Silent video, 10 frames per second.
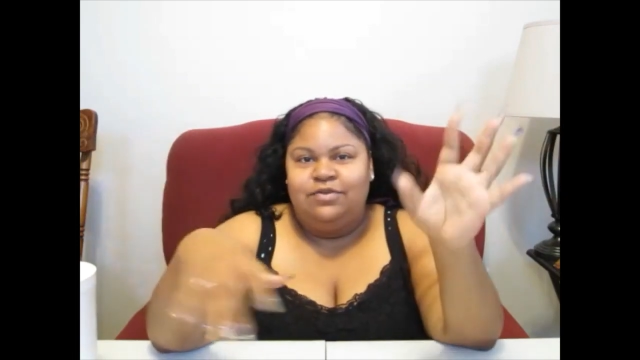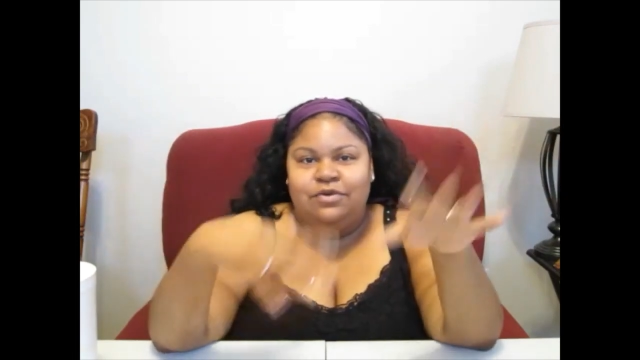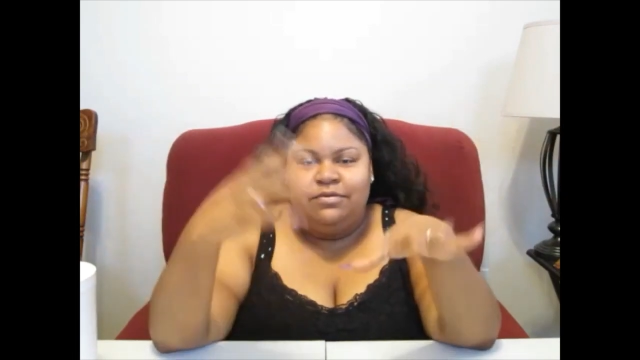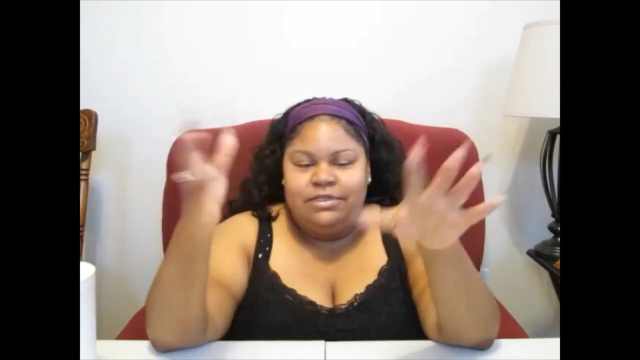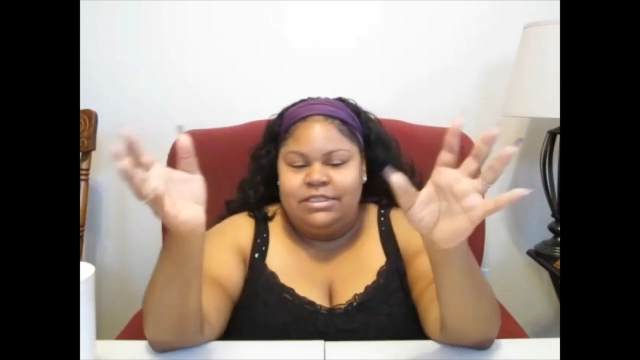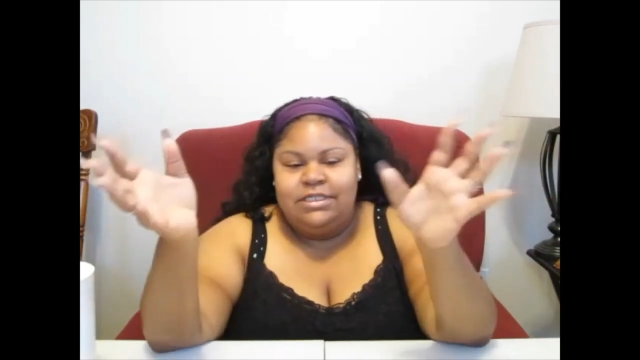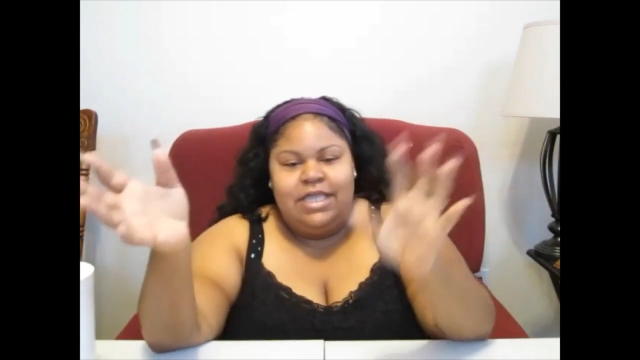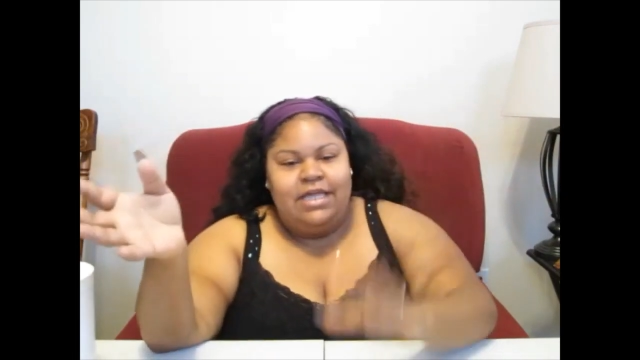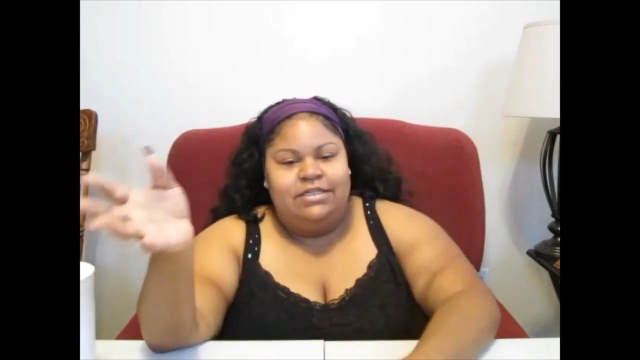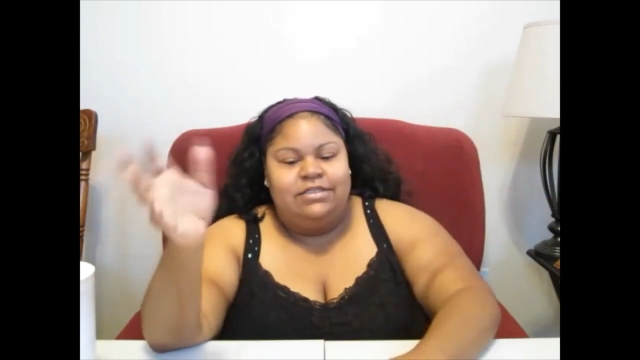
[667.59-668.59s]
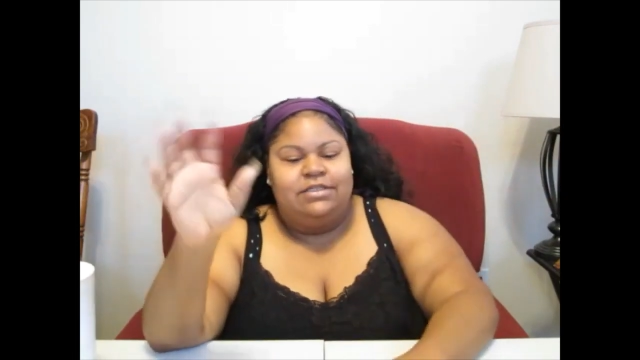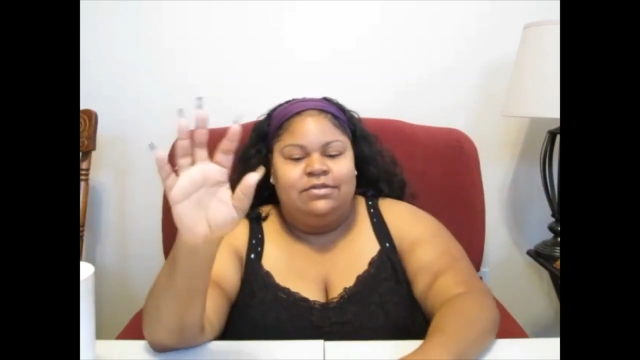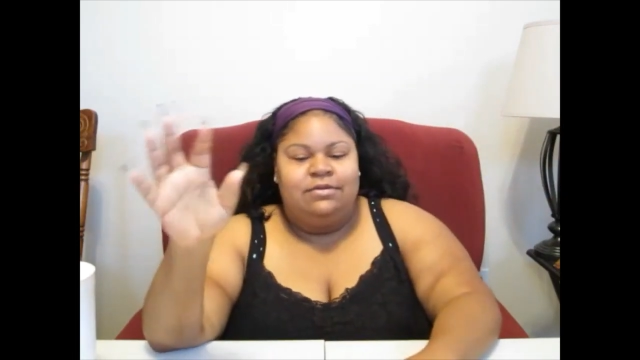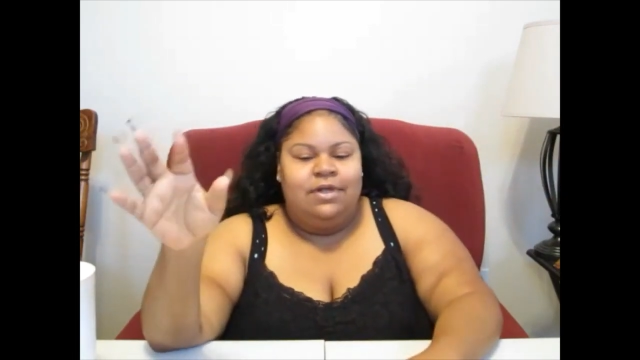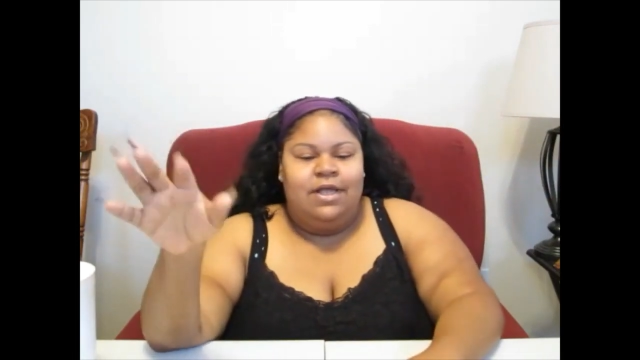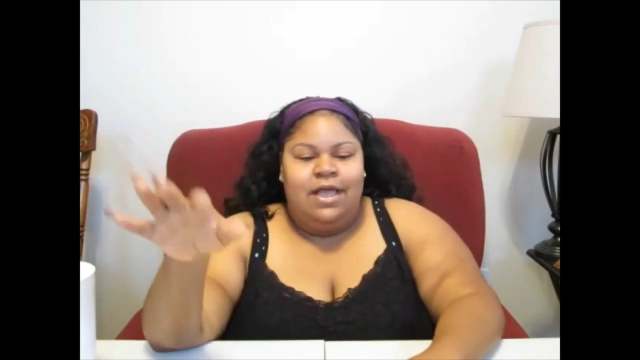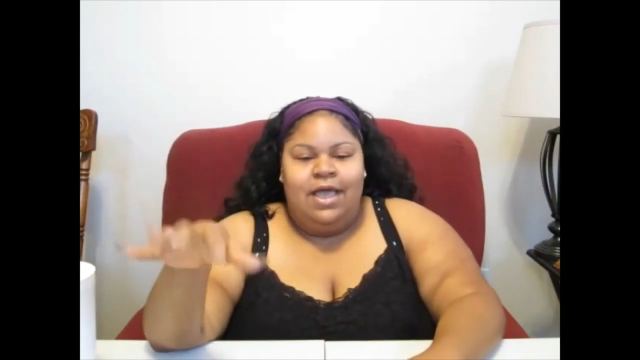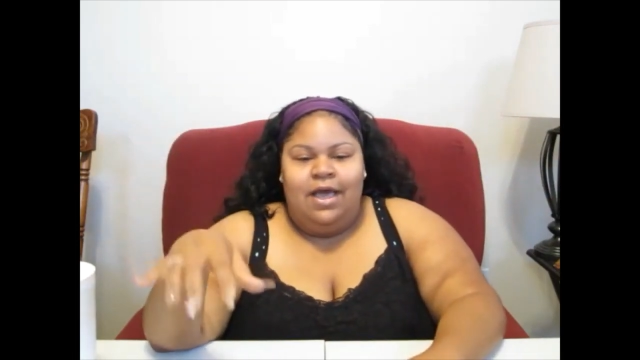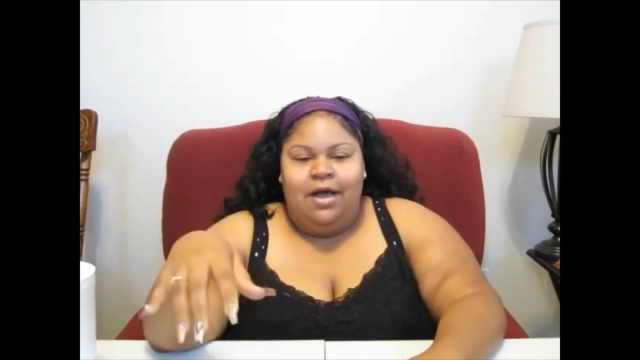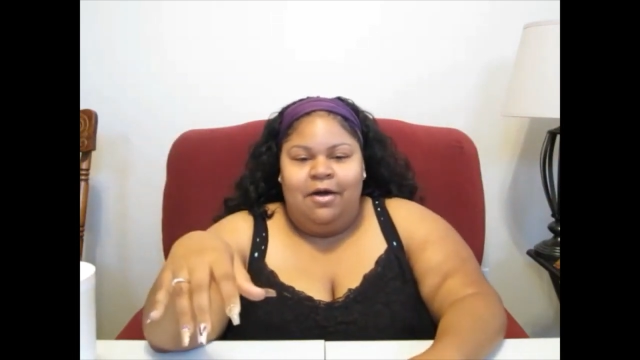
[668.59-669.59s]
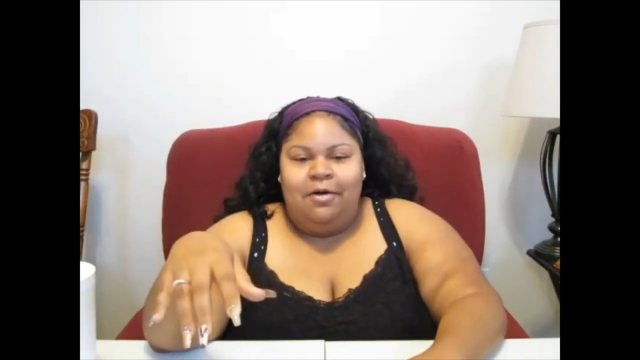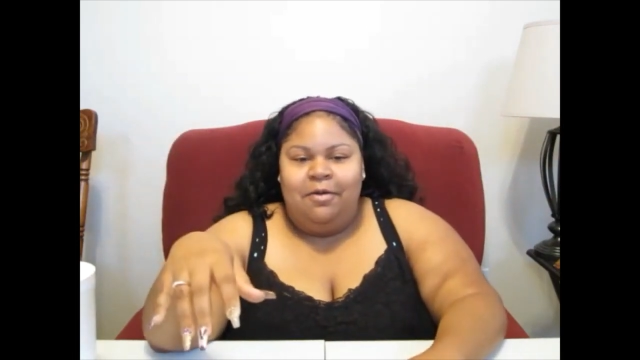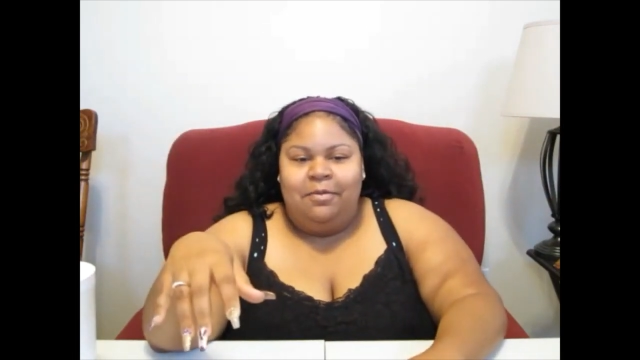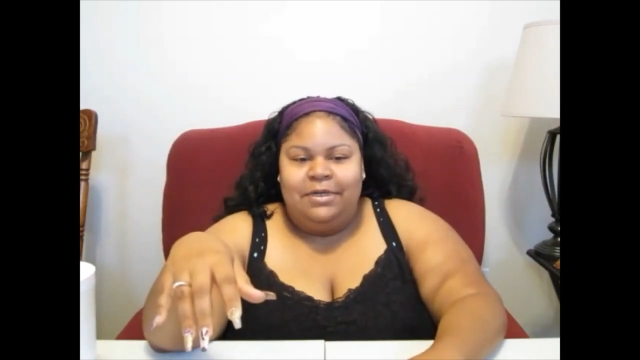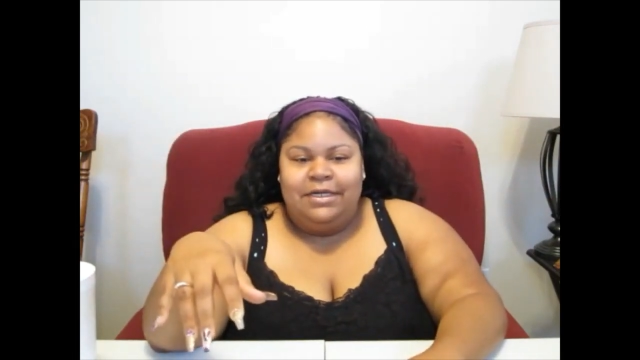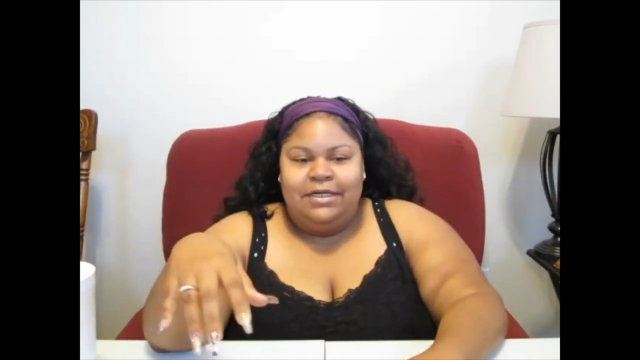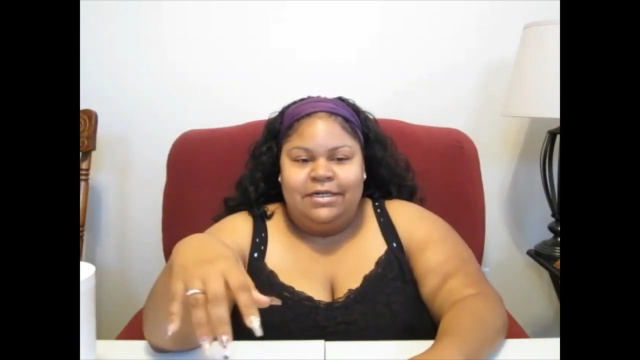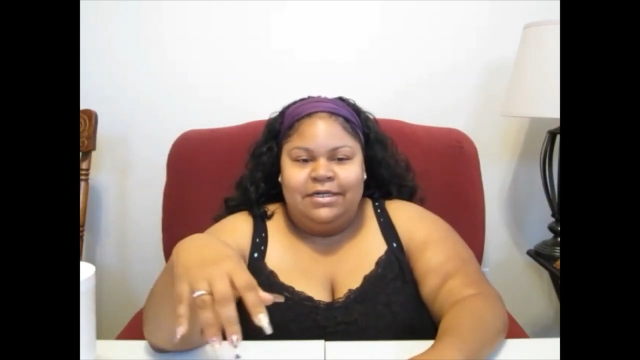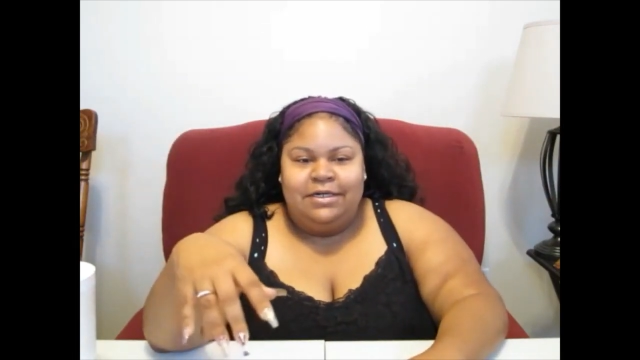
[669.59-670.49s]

doing what teenagers do. But